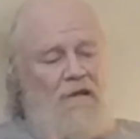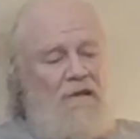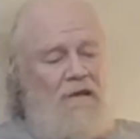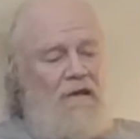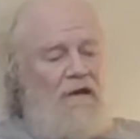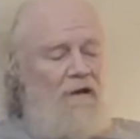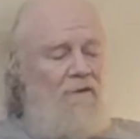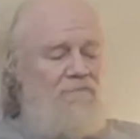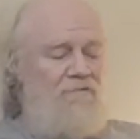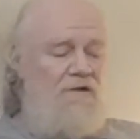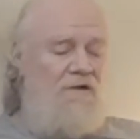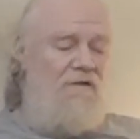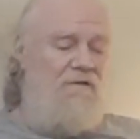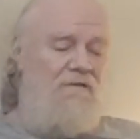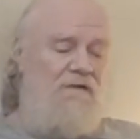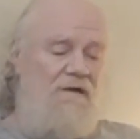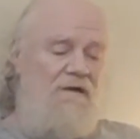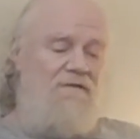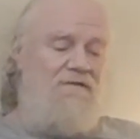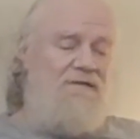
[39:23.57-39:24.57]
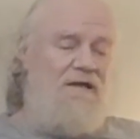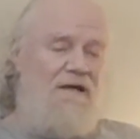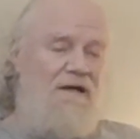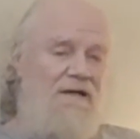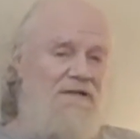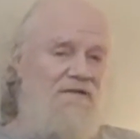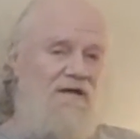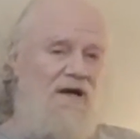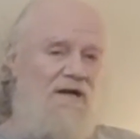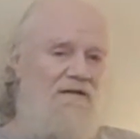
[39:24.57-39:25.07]
I'm telling you, it's like I
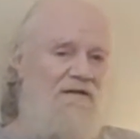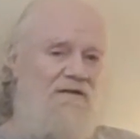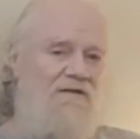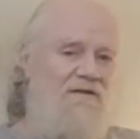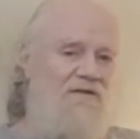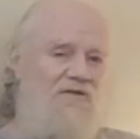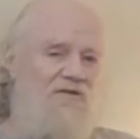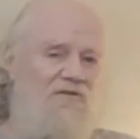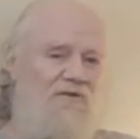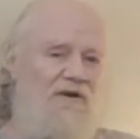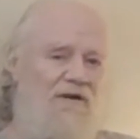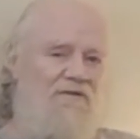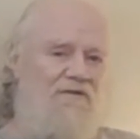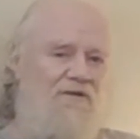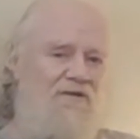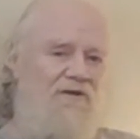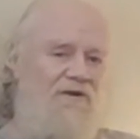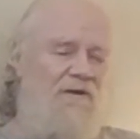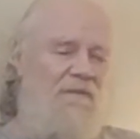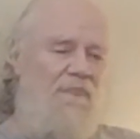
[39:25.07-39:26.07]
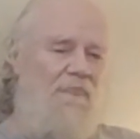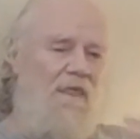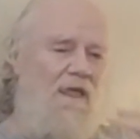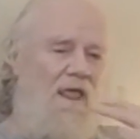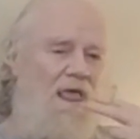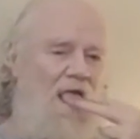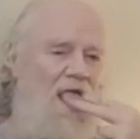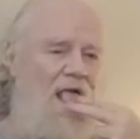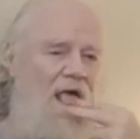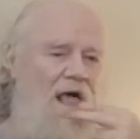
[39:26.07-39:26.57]
talked to the director, and
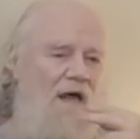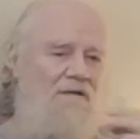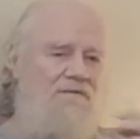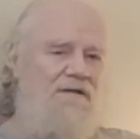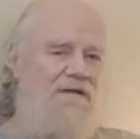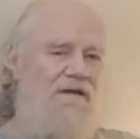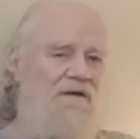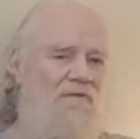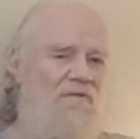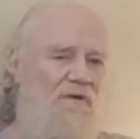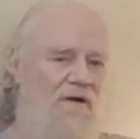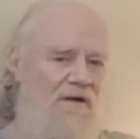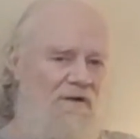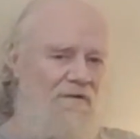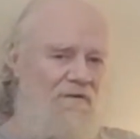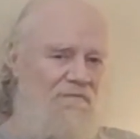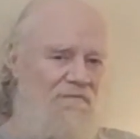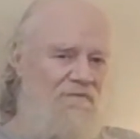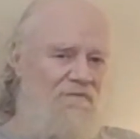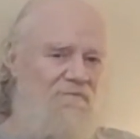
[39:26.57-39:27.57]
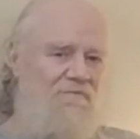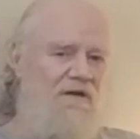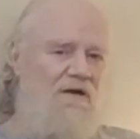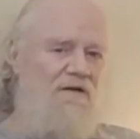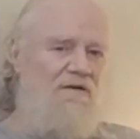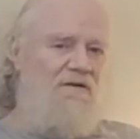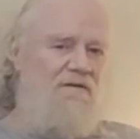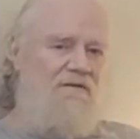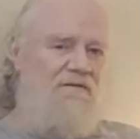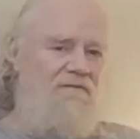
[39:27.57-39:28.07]
I'll tell you what, from
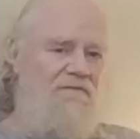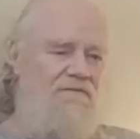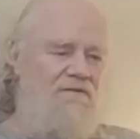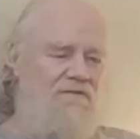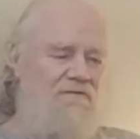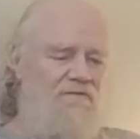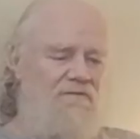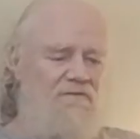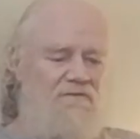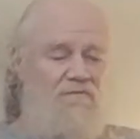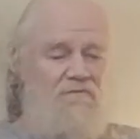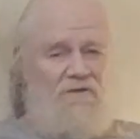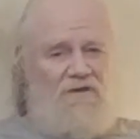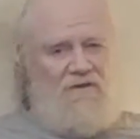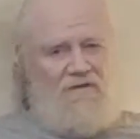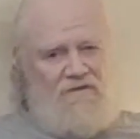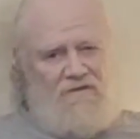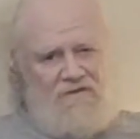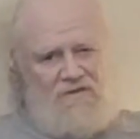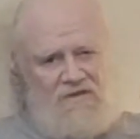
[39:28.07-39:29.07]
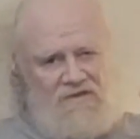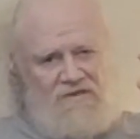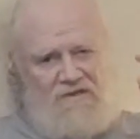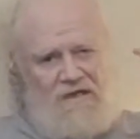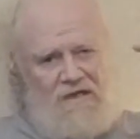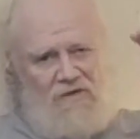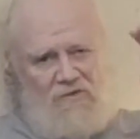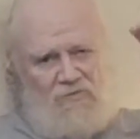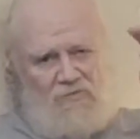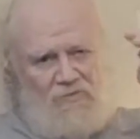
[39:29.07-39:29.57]
talking to, she's
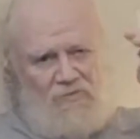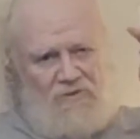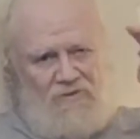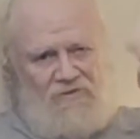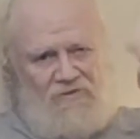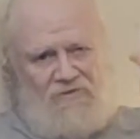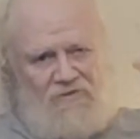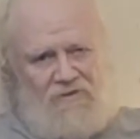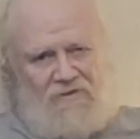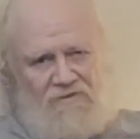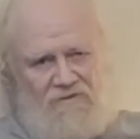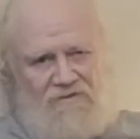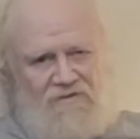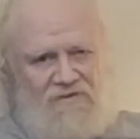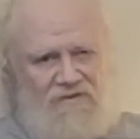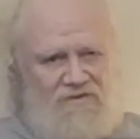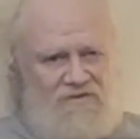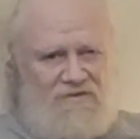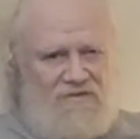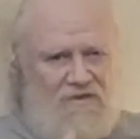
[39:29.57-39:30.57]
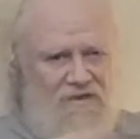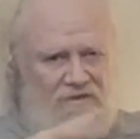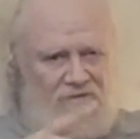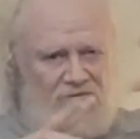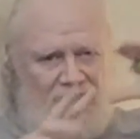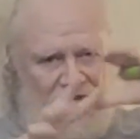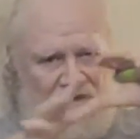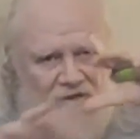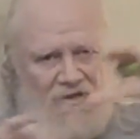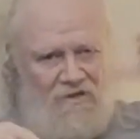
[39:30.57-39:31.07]
not a real director, she's just like
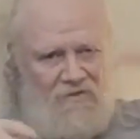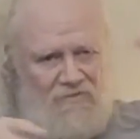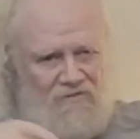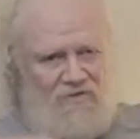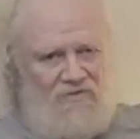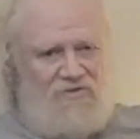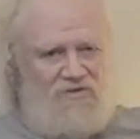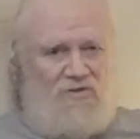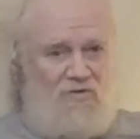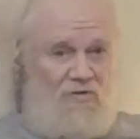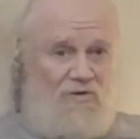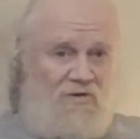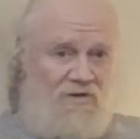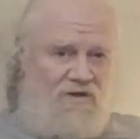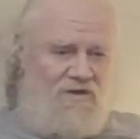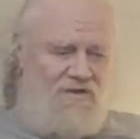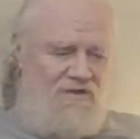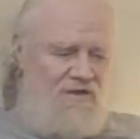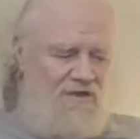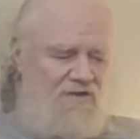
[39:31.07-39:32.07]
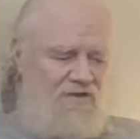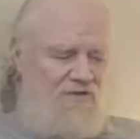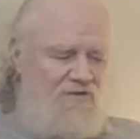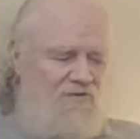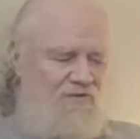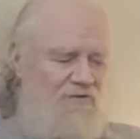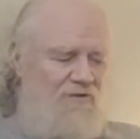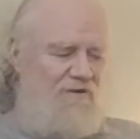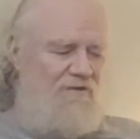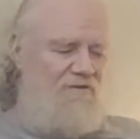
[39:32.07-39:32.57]
one of those organizational
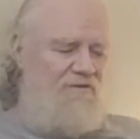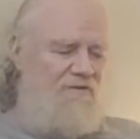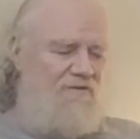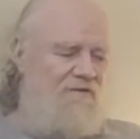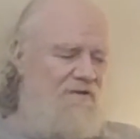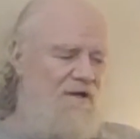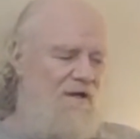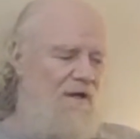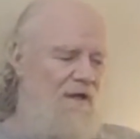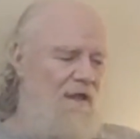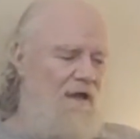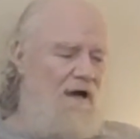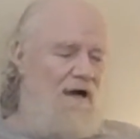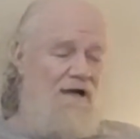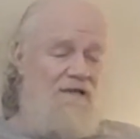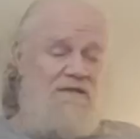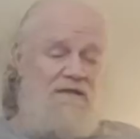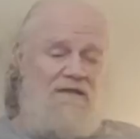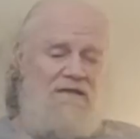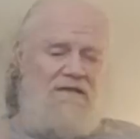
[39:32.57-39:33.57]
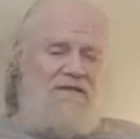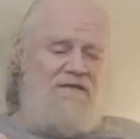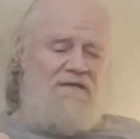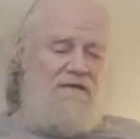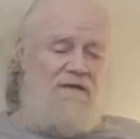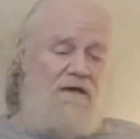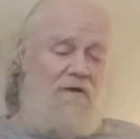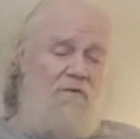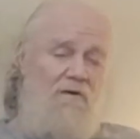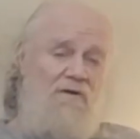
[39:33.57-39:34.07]
directors. I said, listen,
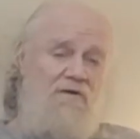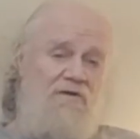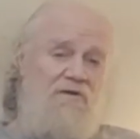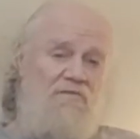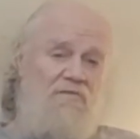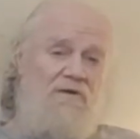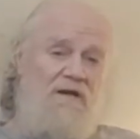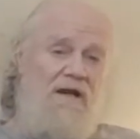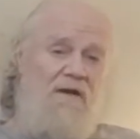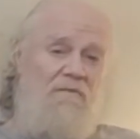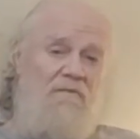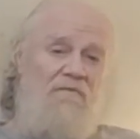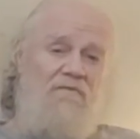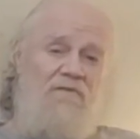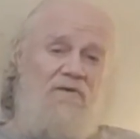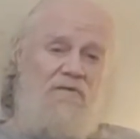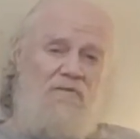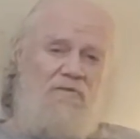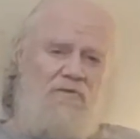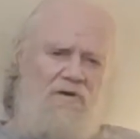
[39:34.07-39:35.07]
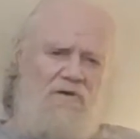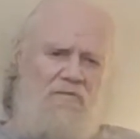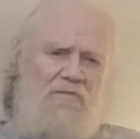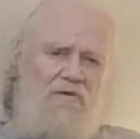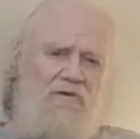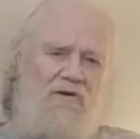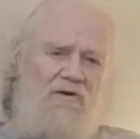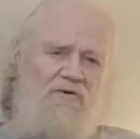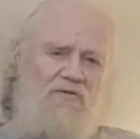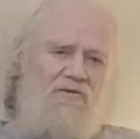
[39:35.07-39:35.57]
I want the name of your real
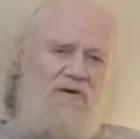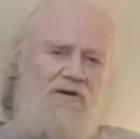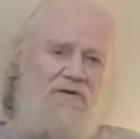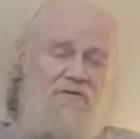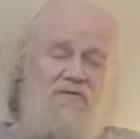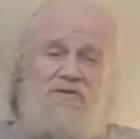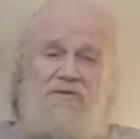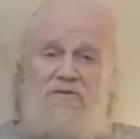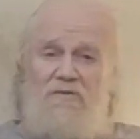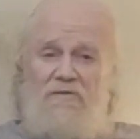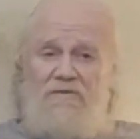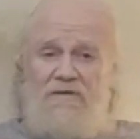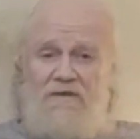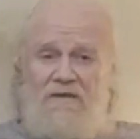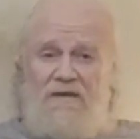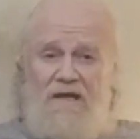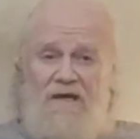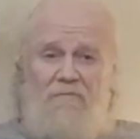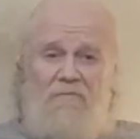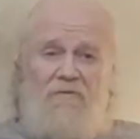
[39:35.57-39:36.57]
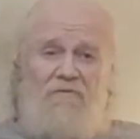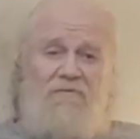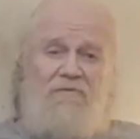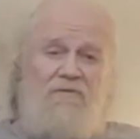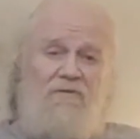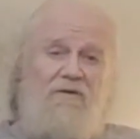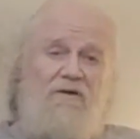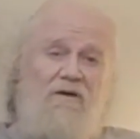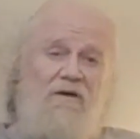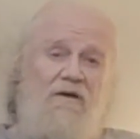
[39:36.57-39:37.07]
board of directors, I want the name of your